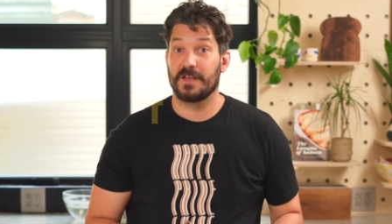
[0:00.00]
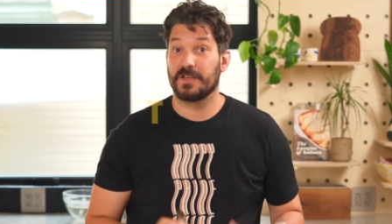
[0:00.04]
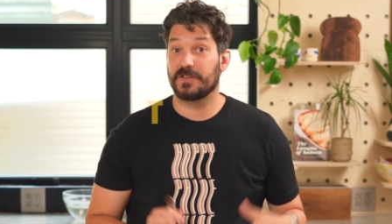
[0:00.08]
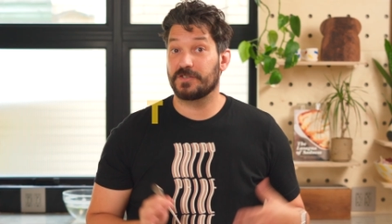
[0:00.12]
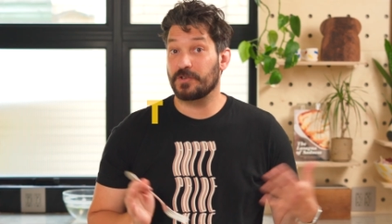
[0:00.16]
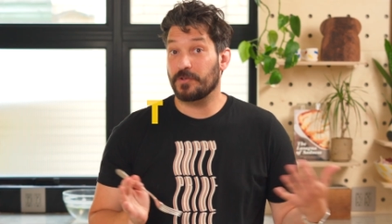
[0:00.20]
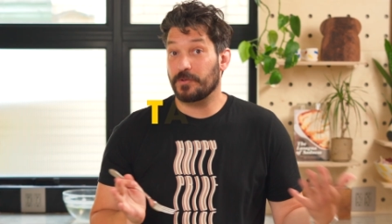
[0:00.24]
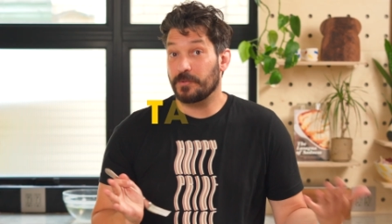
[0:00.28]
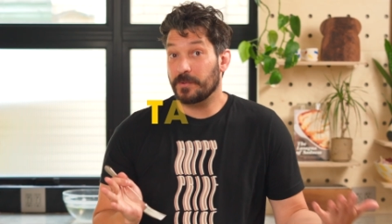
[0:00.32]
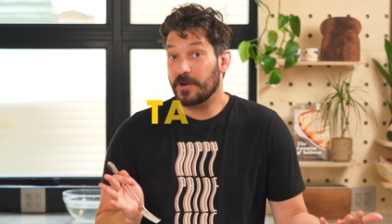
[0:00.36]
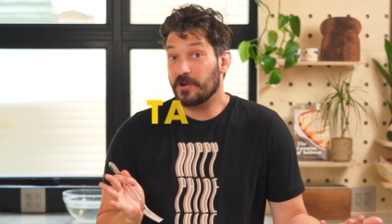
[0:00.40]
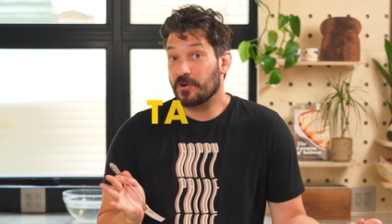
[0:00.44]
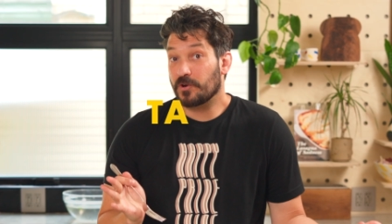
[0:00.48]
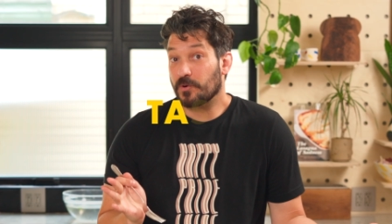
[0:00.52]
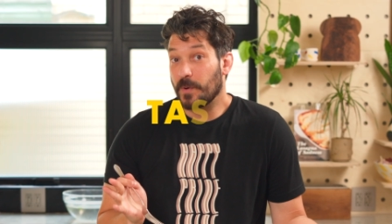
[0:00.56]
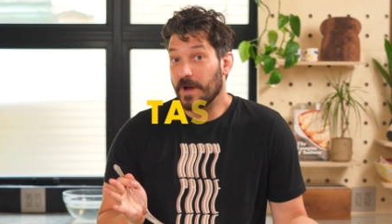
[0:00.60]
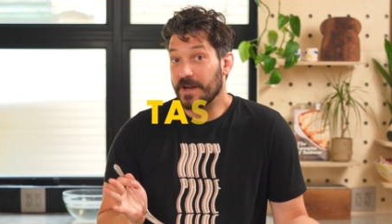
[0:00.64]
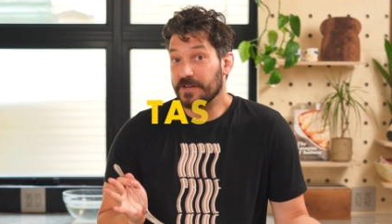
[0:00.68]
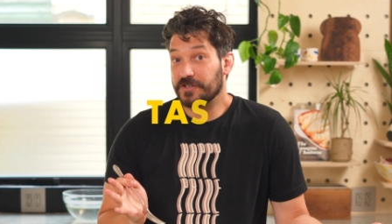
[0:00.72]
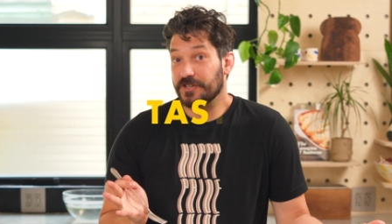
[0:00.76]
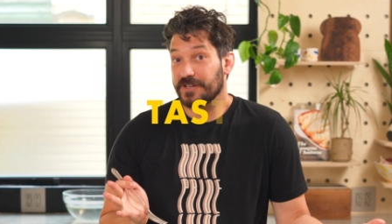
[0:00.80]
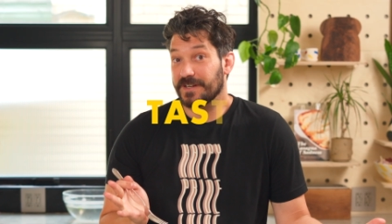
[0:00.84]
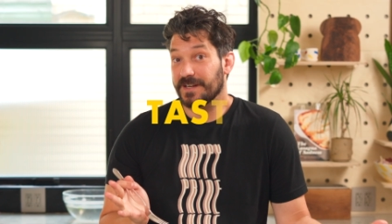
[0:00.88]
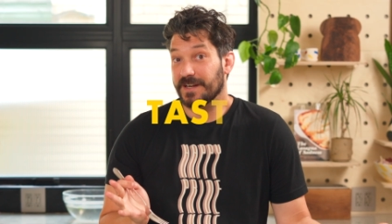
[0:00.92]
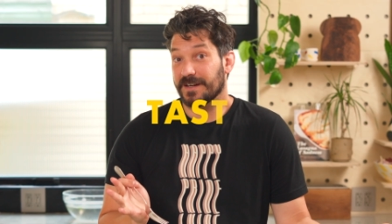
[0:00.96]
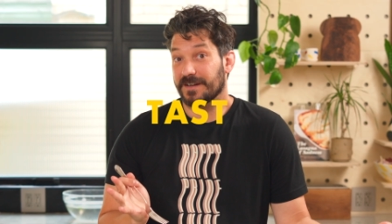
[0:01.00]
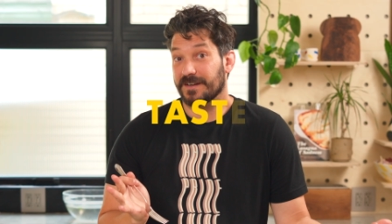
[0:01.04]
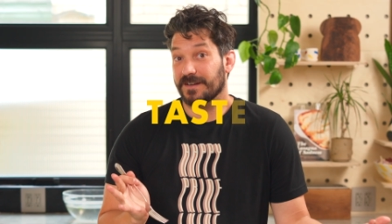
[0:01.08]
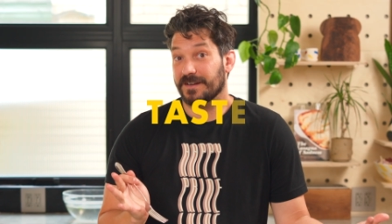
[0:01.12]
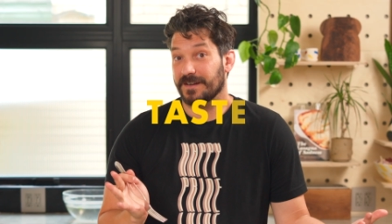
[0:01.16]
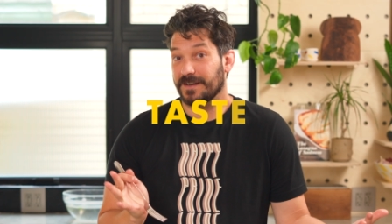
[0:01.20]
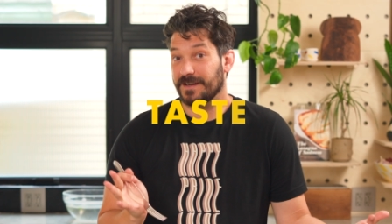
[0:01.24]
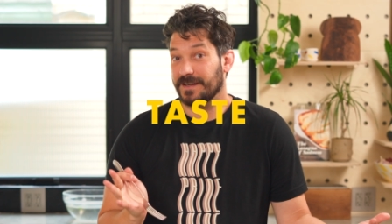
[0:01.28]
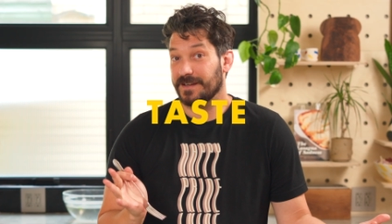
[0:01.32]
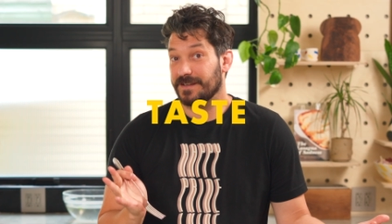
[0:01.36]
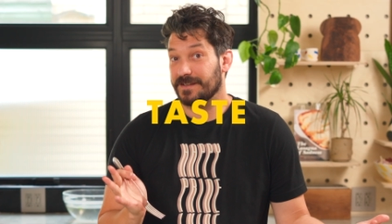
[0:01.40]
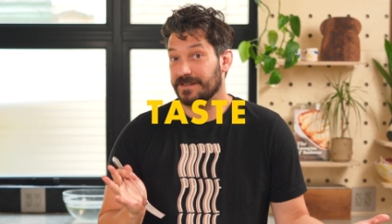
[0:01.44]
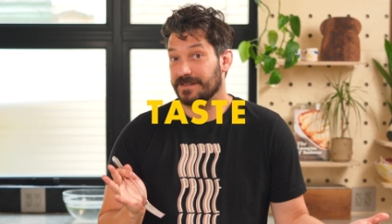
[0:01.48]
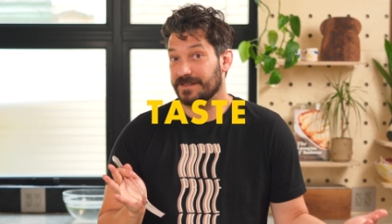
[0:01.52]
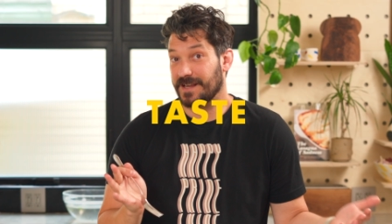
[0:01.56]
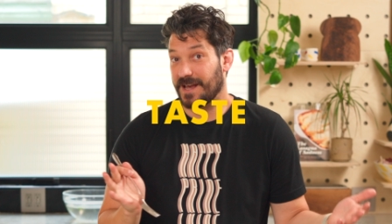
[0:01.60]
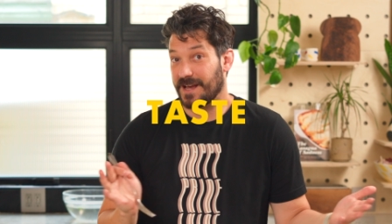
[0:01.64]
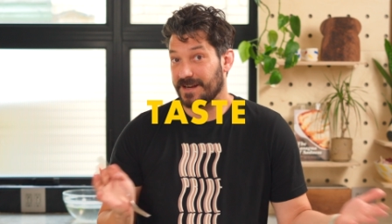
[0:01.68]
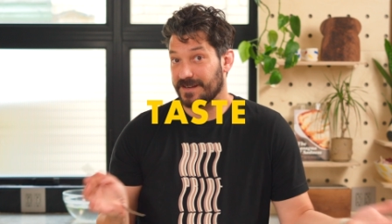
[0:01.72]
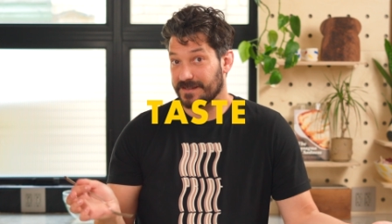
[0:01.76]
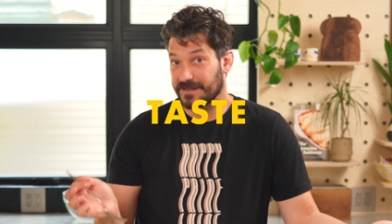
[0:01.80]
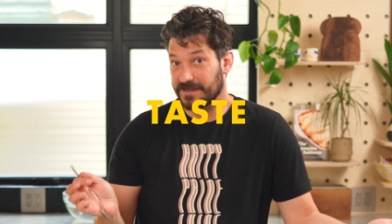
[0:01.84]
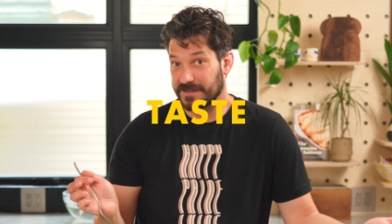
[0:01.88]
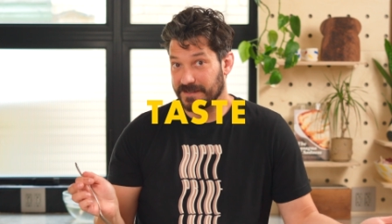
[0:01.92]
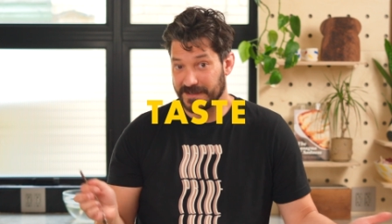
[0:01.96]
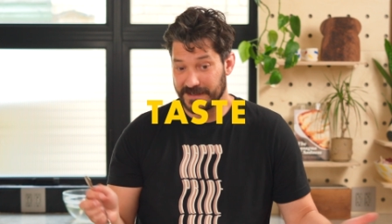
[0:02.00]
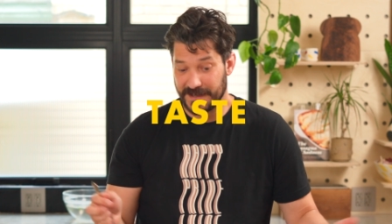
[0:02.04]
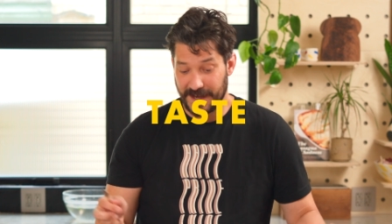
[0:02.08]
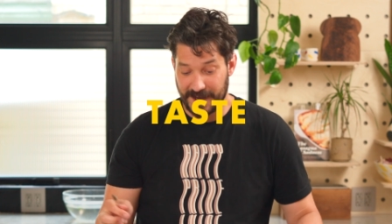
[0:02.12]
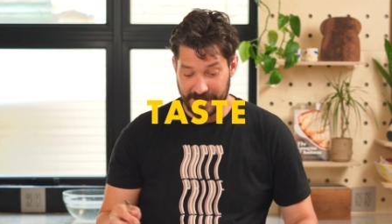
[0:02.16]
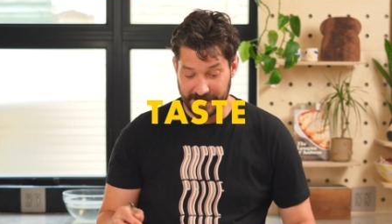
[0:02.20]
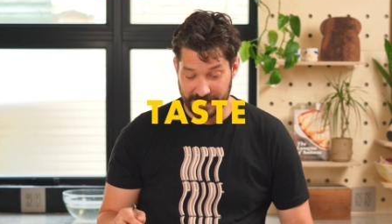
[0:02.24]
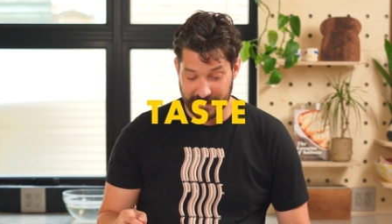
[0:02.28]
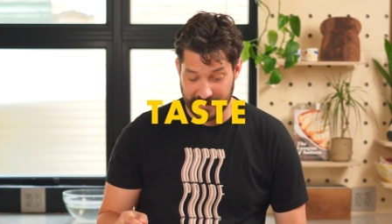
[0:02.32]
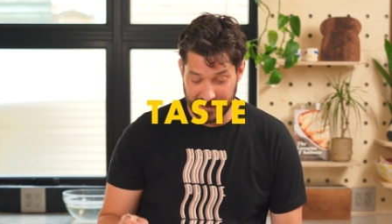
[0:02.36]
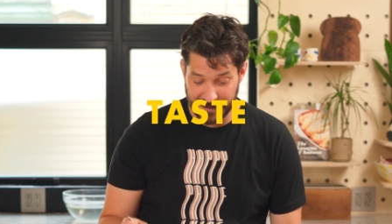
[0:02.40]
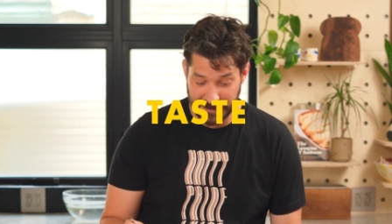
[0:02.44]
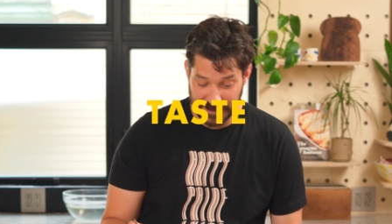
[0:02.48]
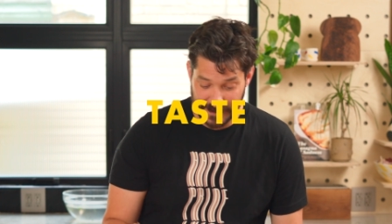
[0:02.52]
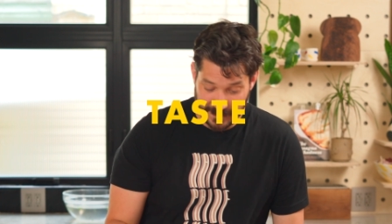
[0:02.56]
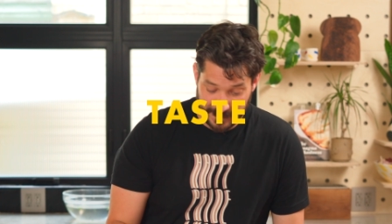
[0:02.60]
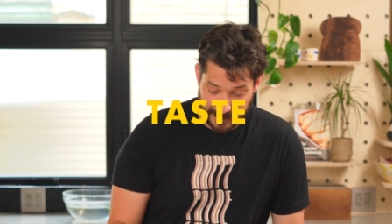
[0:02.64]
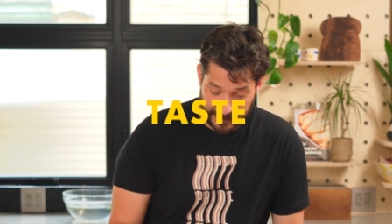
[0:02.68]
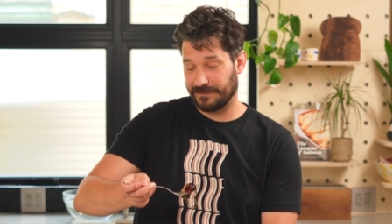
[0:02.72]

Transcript: So the real question here is how does this taste?